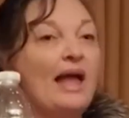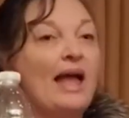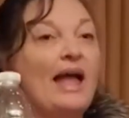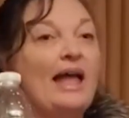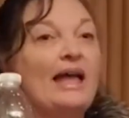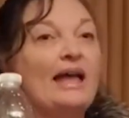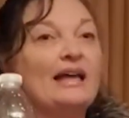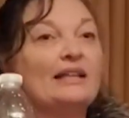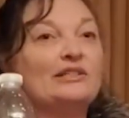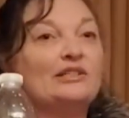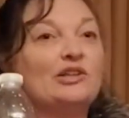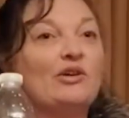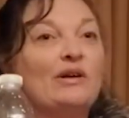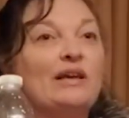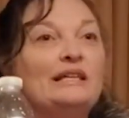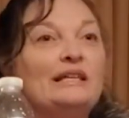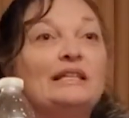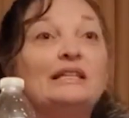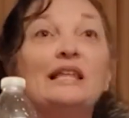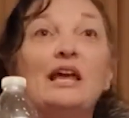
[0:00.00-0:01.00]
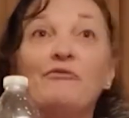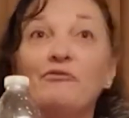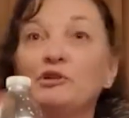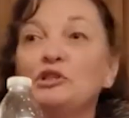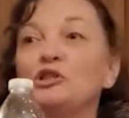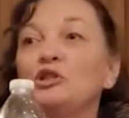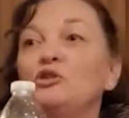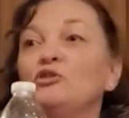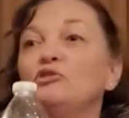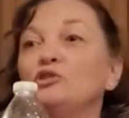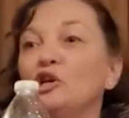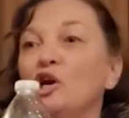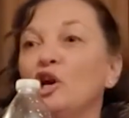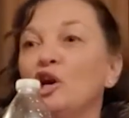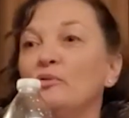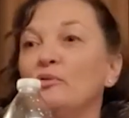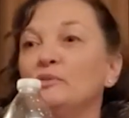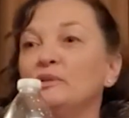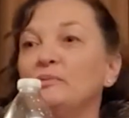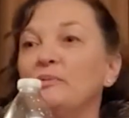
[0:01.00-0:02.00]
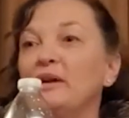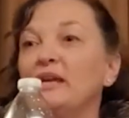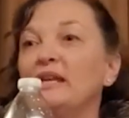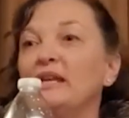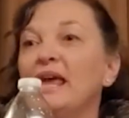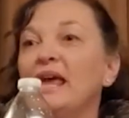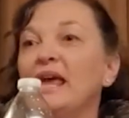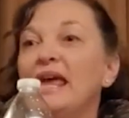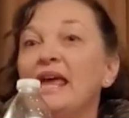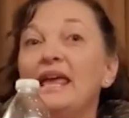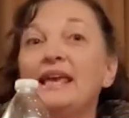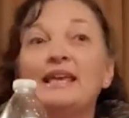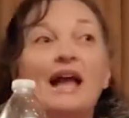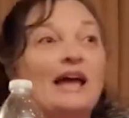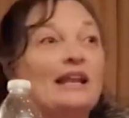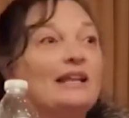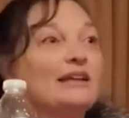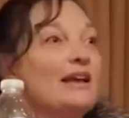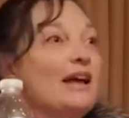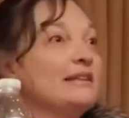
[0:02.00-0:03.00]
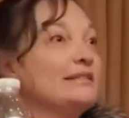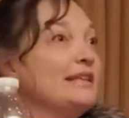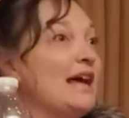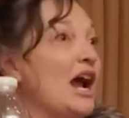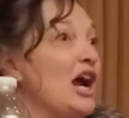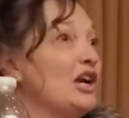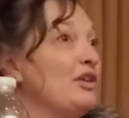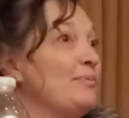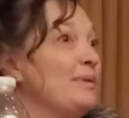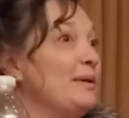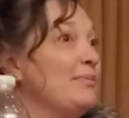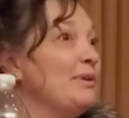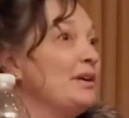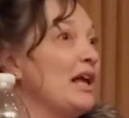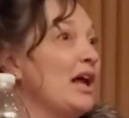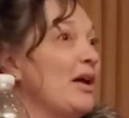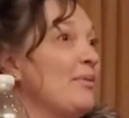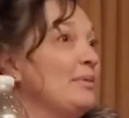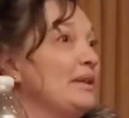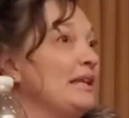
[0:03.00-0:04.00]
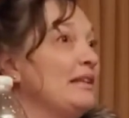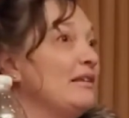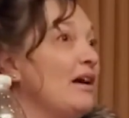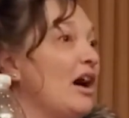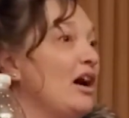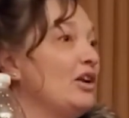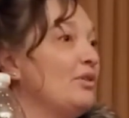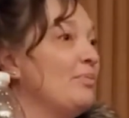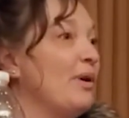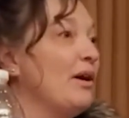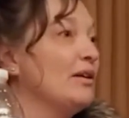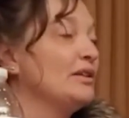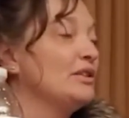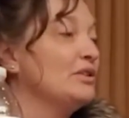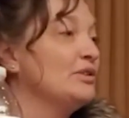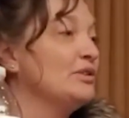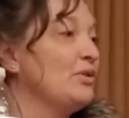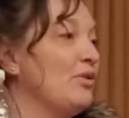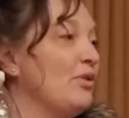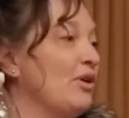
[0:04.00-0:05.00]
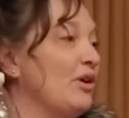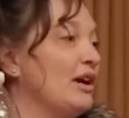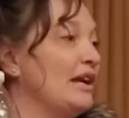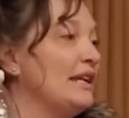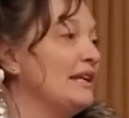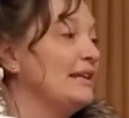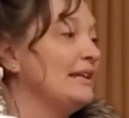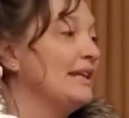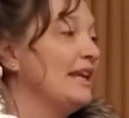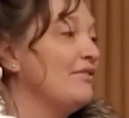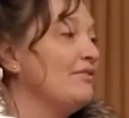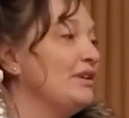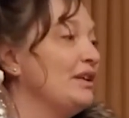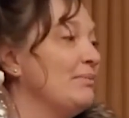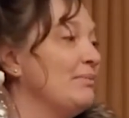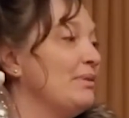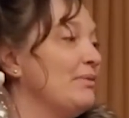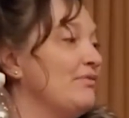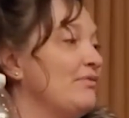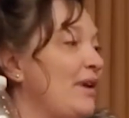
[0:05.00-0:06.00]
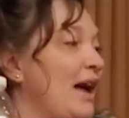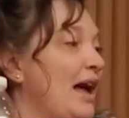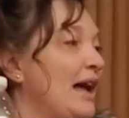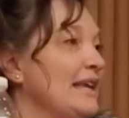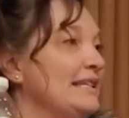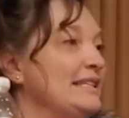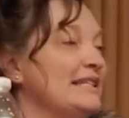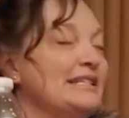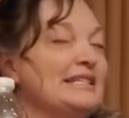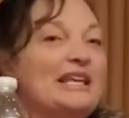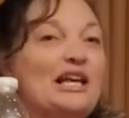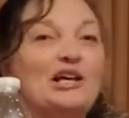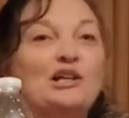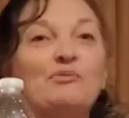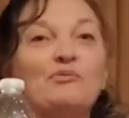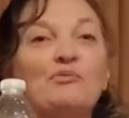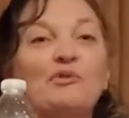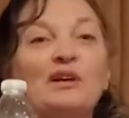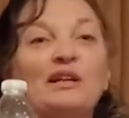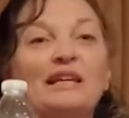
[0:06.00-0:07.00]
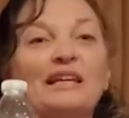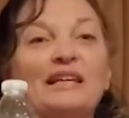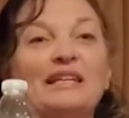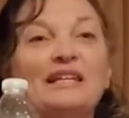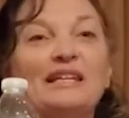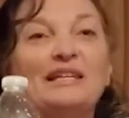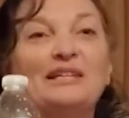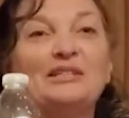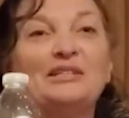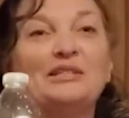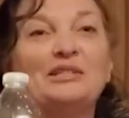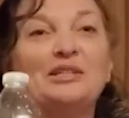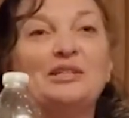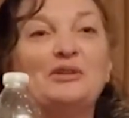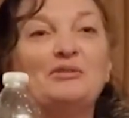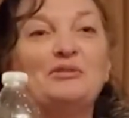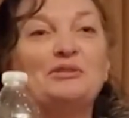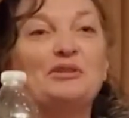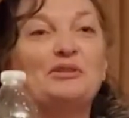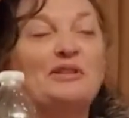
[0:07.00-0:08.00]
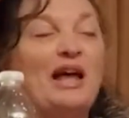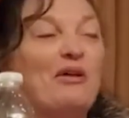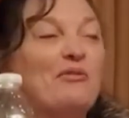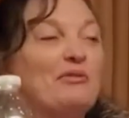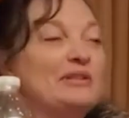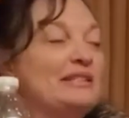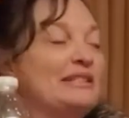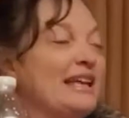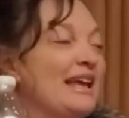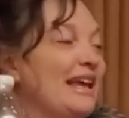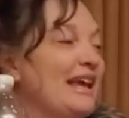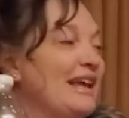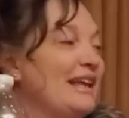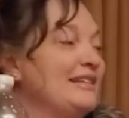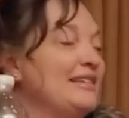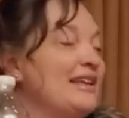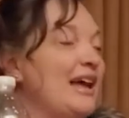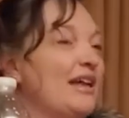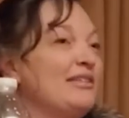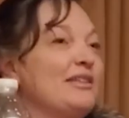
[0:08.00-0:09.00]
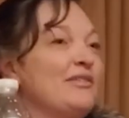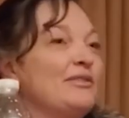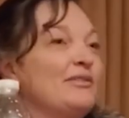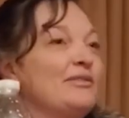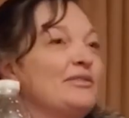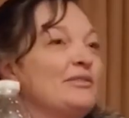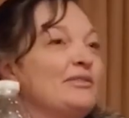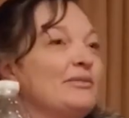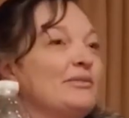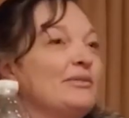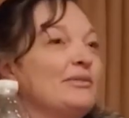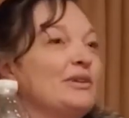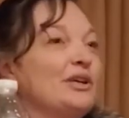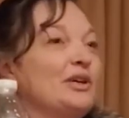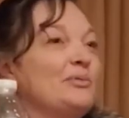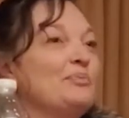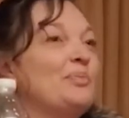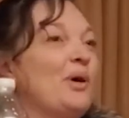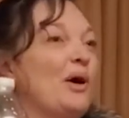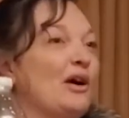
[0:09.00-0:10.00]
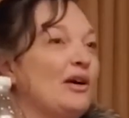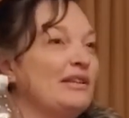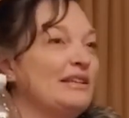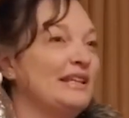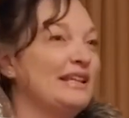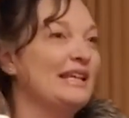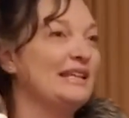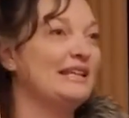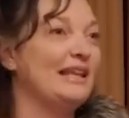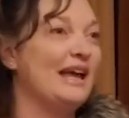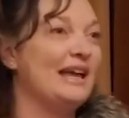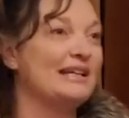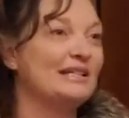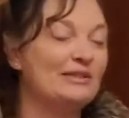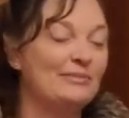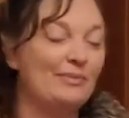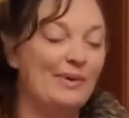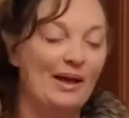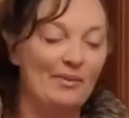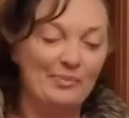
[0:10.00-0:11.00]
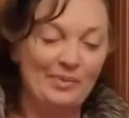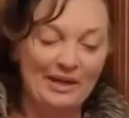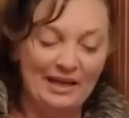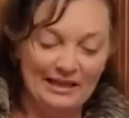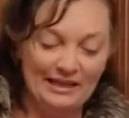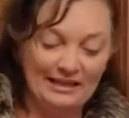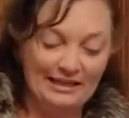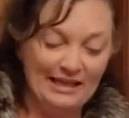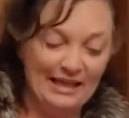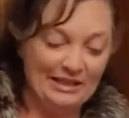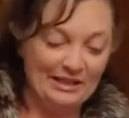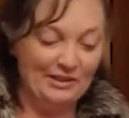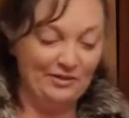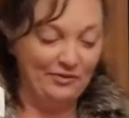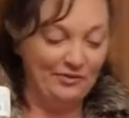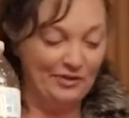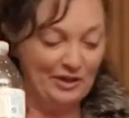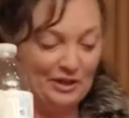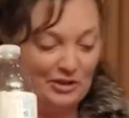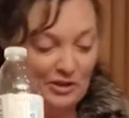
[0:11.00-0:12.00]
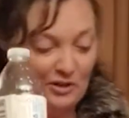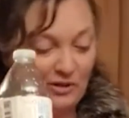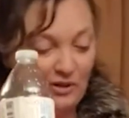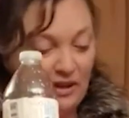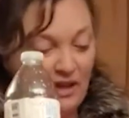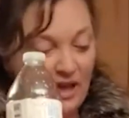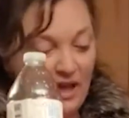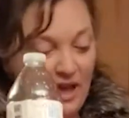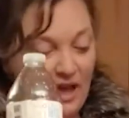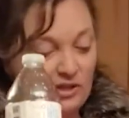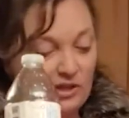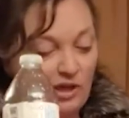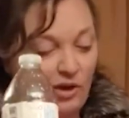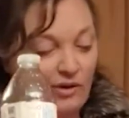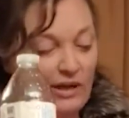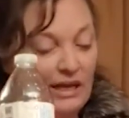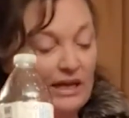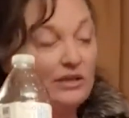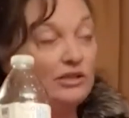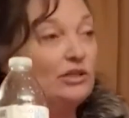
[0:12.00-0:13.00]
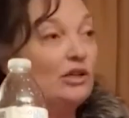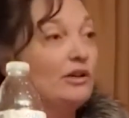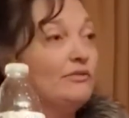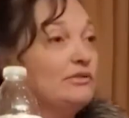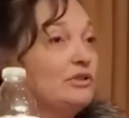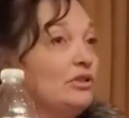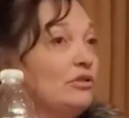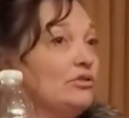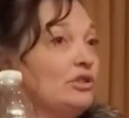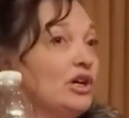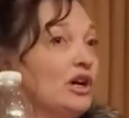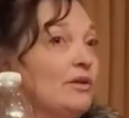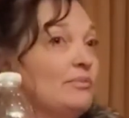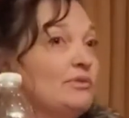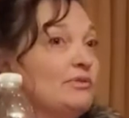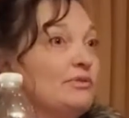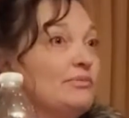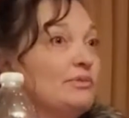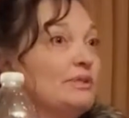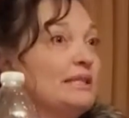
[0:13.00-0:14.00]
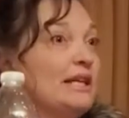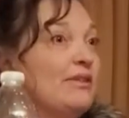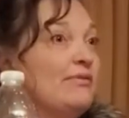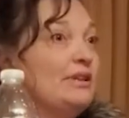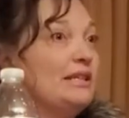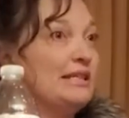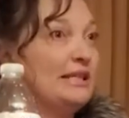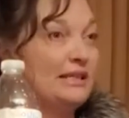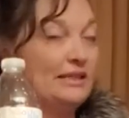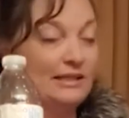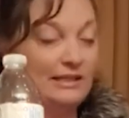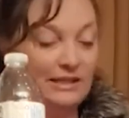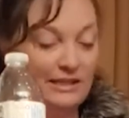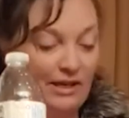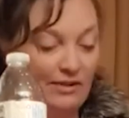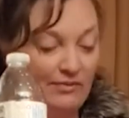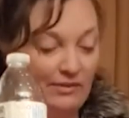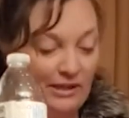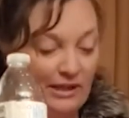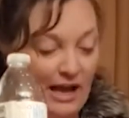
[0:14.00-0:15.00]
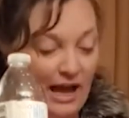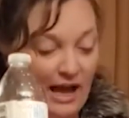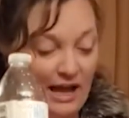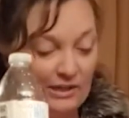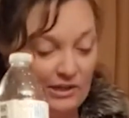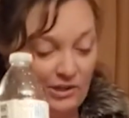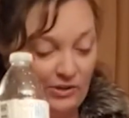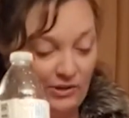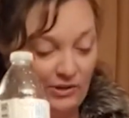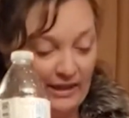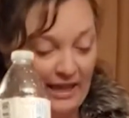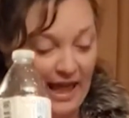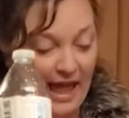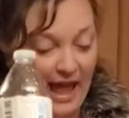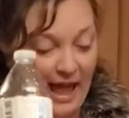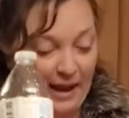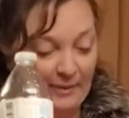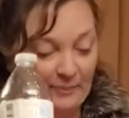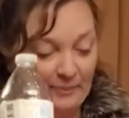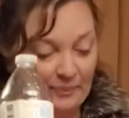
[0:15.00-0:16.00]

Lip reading: And so he did that for 2 terms, but he kind of got tired of people coming in the auto parts store and giving him advice and telling him what he needed to do. So that was not the good part that he liked about being an elected official. So he served 2 terms from 76 to 79 doing that.